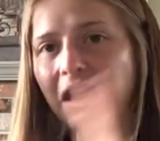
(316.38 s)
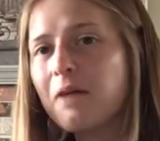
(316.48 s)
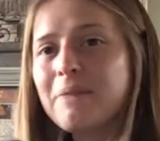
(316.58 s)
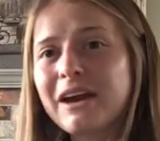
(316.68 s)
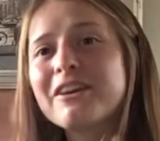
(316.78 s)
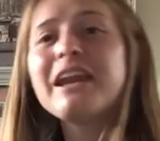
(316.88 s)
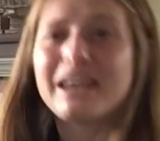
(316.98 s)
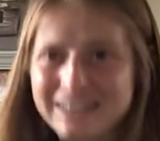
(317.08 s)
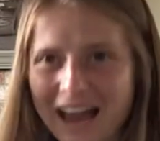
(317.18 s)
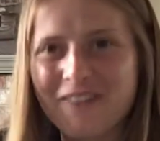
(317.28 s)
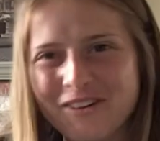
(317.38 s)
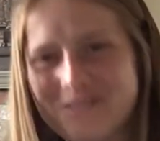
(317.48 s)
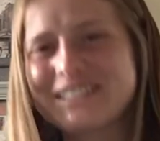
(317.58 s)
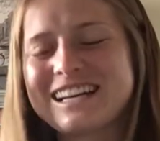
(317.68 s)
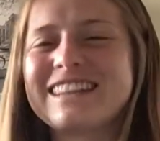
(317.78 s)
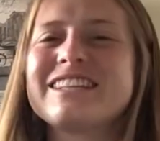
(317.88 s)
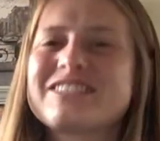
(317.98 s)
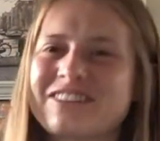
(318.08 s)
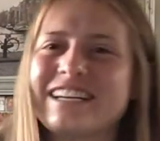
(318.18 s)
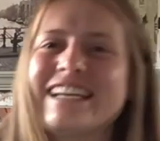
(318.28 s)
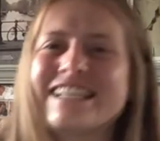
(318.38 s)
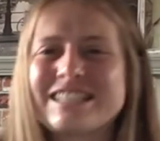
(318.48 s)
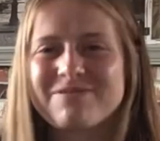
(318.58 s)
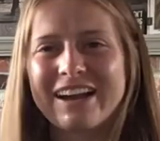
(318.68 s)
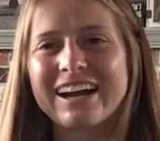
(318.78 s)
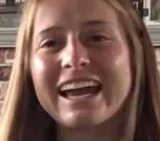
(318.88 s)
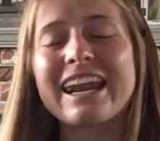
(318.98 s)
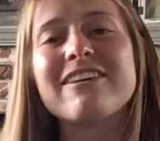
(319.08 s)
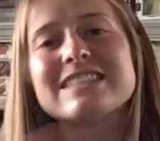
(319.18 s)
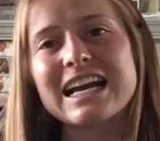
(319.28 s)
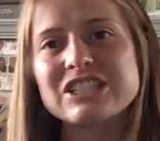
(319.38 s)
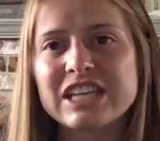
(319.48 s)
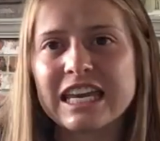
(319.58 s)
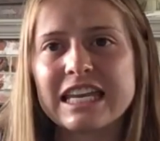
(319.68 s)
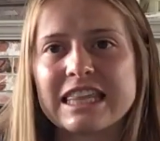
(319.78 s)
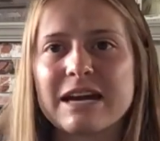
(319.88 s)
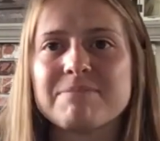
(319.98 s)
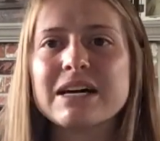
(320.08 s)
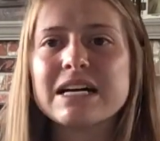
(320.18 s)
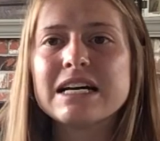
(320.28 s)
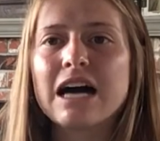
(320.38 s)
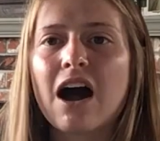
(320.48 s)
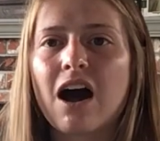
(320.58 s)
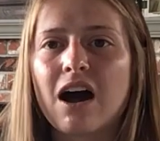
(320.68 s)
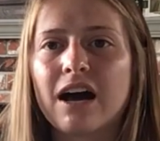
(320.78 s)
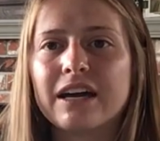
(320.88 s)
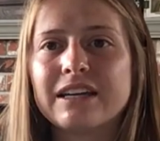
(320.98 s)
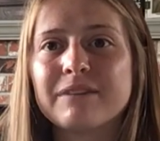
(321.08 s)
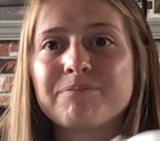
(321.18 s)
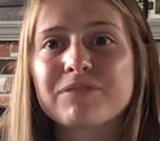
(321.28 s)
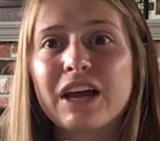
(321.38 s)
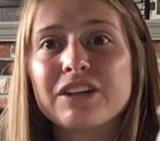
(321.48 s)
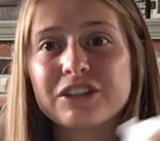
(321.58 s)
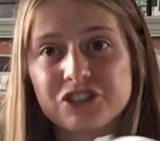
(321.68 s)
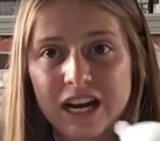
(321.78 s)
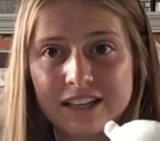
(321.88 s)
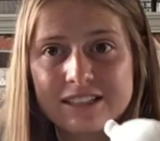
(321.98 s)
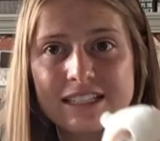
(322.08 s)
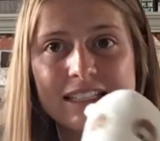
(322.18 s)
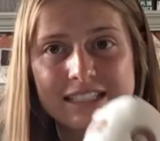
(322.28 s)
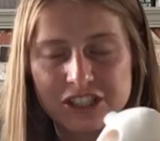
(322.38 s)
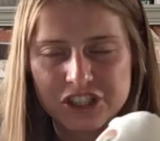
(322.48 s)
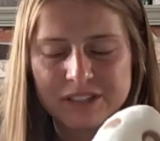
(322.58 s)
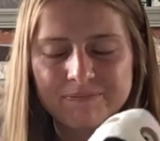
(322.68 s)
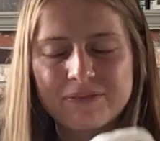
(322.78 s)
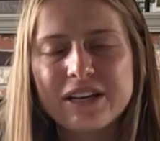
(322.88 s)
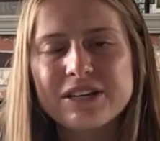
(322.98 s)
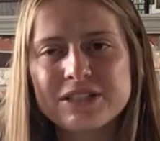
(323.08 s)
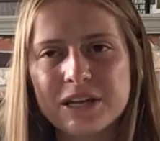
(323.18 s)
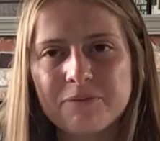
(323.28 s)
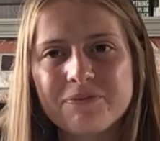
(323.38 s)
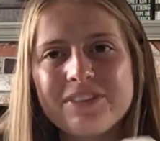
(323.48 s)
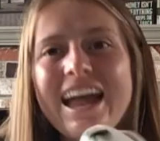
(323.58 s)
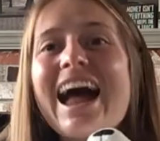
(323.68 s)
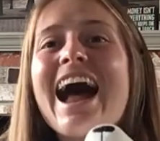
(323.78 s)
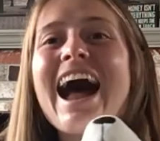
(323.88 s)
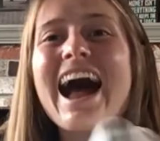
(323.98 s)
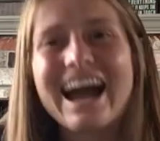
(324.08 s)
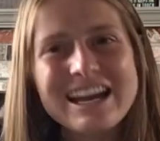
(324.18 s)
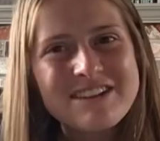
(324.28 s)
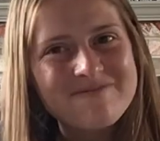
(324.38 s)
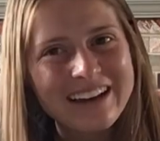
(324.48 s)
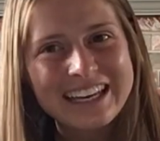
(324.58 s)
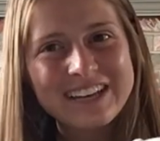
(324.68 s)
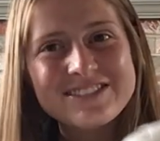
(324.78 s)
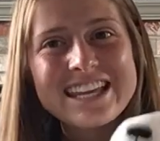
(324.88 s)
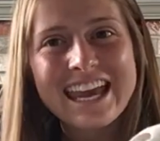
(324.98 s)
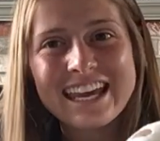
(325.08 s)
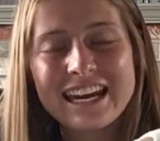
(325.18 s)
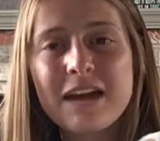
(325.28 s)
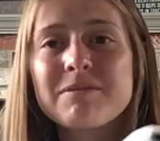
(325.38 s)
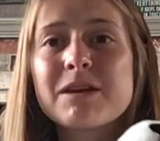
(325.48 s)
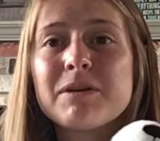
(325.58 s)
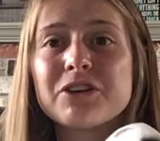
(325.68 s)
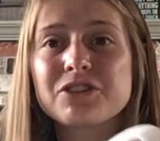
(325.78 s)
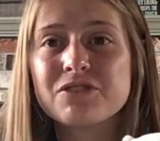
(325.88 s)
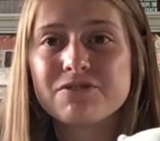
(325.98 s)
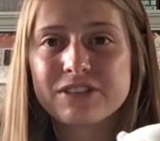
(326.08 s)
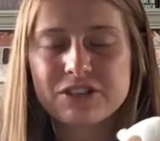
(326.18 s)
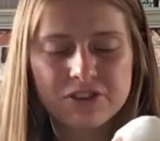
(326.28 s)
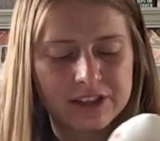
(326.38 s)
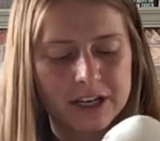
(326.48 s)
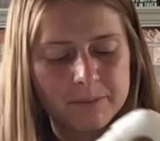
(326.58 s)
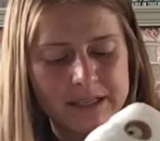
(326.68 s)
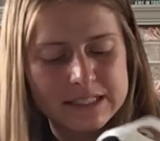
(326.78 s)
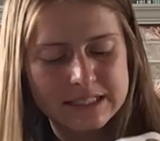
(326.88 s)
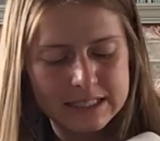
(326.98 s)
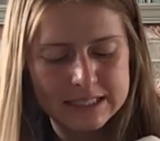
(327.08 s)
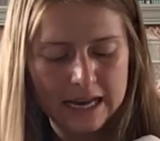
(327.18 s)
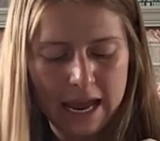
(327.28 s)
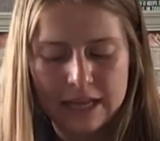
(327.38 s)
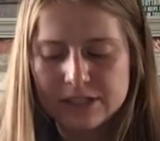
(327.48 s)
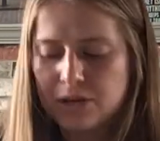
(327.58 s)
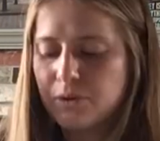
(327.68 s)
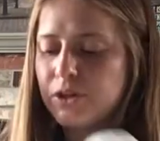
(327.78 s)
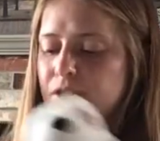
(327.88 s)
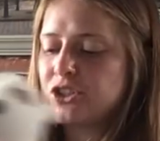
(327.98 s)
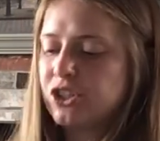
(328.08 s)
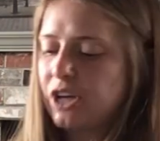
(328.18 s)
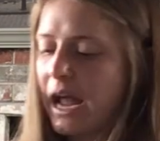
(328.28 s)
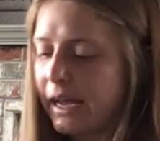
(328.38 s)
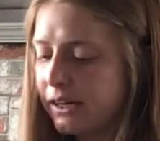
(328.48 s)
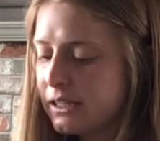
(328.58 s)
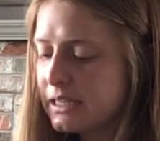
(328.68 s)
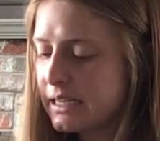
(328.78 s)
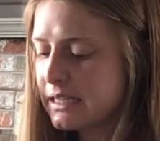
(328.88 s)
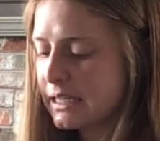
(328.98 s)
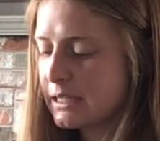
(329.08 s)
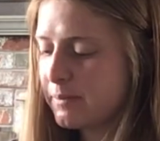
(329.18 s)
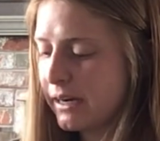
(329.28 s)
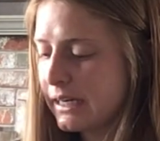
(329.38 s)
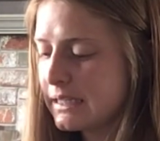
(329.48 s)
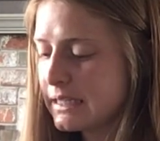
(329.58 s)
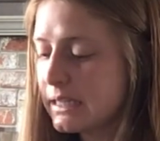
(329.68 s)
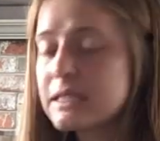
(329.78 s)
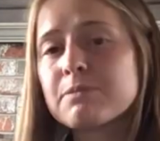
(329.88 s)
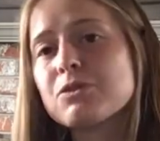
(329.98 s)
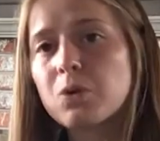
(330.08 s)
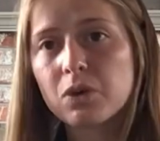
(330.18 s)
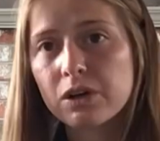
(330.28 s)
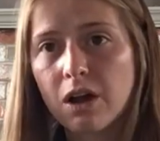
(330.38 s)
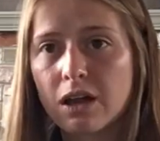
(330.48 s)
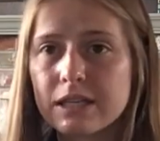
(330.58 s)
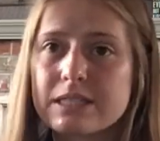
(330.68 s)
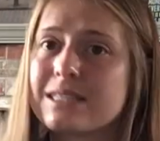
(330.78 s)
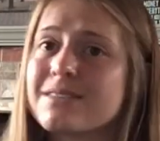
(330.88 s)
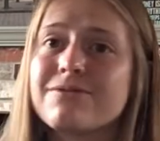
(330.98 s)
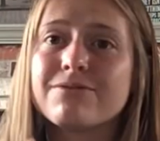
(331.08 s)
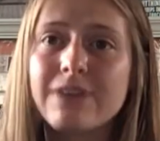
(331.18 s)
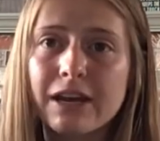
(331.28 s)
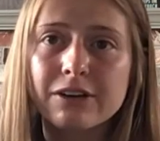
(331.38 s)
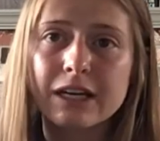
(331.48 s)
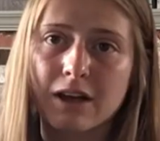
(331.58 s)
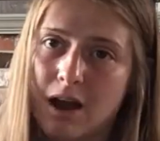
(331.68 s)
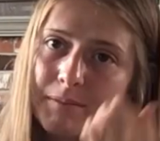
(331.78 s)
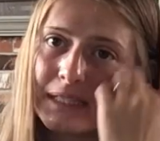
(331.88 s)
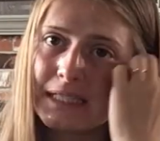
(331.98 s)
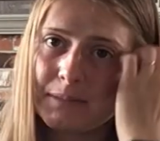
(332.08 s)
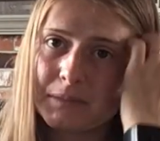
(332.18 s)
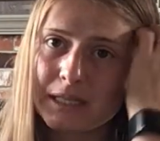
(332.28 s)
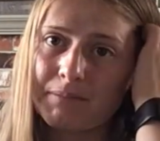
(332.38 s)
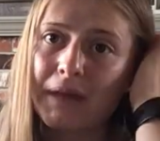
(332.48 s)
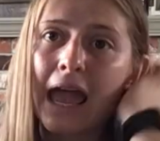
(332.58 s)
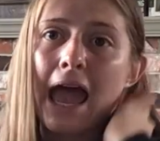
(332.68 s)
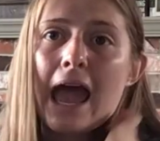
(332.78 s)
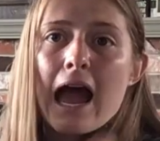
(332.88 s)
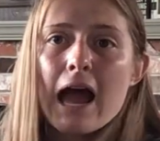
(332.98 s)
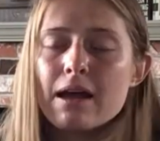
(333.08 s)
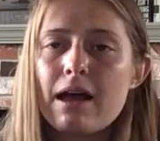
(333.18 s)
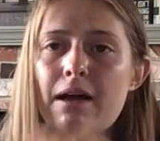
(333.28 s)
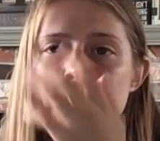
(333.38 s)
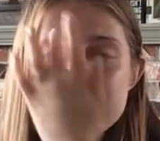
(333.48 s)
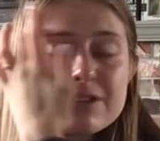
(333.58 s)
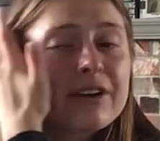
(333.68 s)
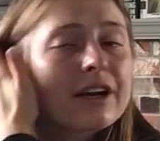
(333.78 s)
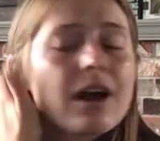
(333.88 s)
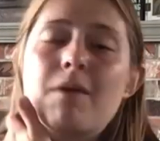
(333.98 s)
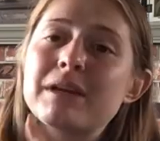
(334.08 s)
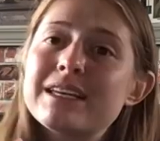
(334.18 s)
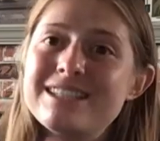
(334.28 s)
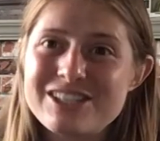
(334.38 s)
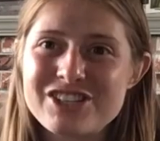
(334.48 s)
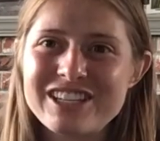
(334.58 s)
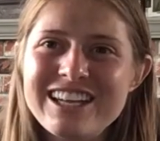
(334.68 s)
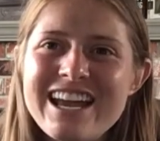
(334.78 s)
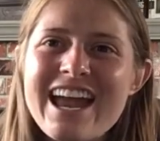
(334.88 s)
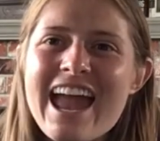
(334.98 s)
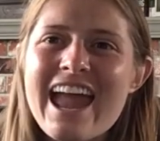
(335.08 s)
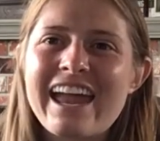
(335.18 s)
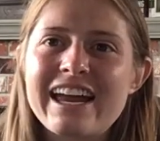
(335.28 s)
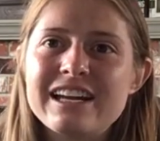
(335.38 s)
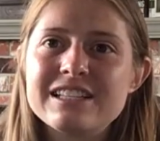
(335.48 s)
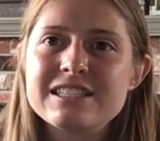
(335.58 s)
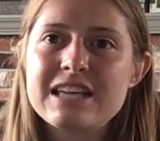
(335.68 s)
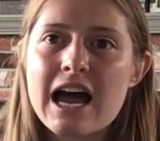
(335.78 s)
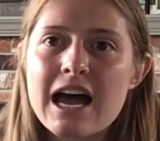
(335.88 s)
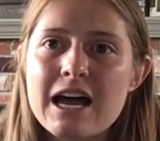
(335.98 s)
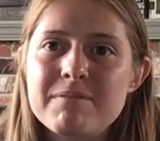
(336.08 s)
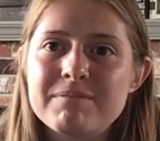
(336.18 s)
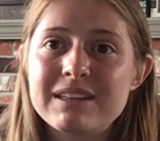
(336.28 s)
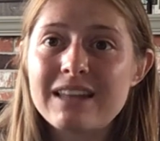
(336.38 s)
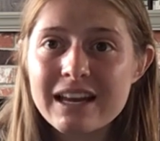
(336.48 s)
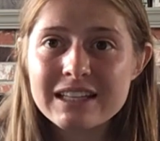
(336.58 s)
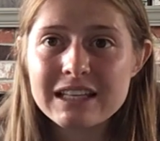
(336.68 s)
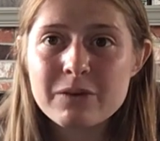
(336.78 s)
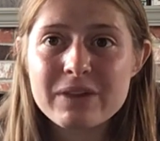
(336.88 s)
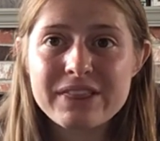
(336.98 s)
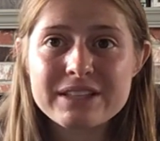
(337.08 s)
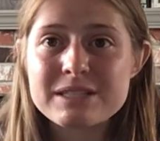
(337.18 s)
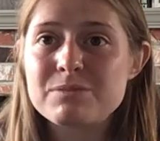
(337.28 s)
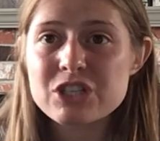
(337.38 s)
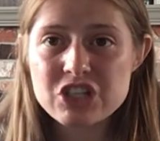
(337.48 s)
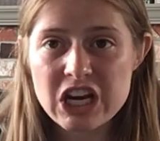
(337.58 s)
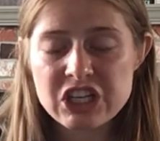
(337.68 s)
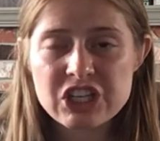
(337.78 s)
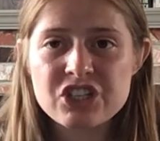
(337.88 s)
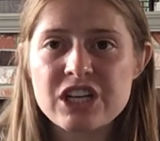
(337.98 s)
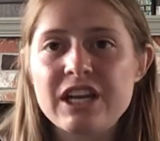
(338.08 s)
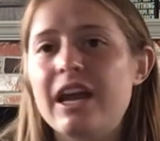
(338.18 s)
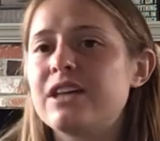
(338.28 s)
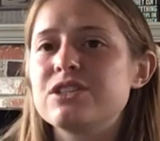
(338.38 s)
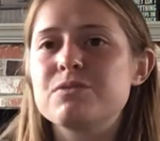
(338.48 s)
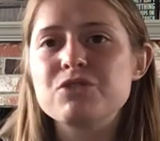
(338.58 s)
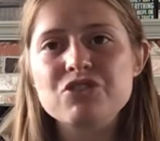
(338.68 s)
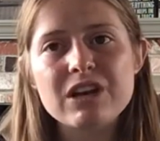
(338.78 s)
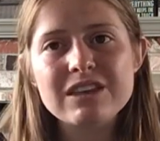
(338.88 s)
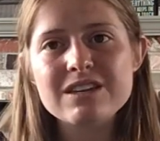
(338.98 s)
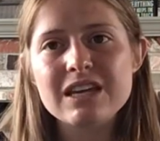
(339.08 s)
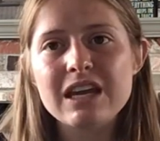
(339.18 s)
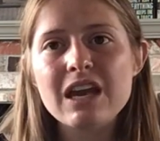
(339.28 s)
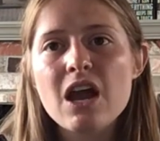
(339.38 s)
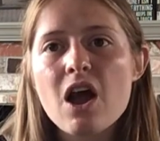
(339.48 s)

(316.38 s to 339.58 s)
a parent, and now we'll pretend the screen is the parent, and I was educating them on their child's condition. So, hi, my name's Hannah. I'm going to be your student physical therapist today. So your child is experiencing some torticollis. It's a very common symptom. It's a very common condition, and luckily with some stretching and some strengthening,